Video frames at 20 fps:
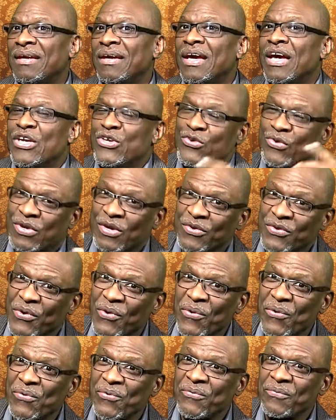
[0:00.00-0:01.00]
you can
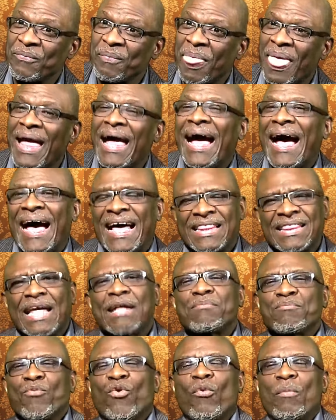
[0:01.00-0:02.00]
go. At
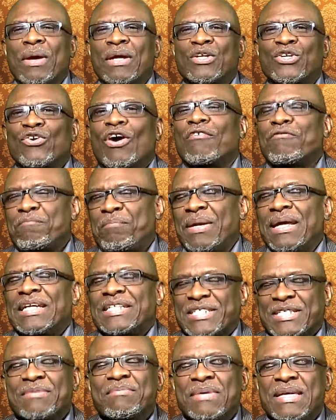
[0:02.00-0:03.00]
that moment, you have
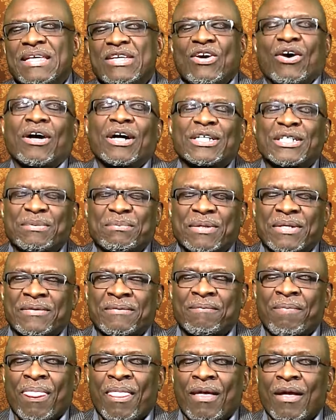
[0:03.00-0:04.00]
placed me, your husband,
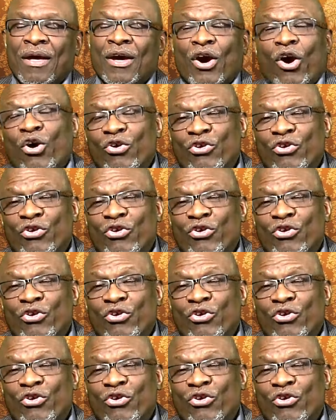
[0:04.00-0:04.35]
or you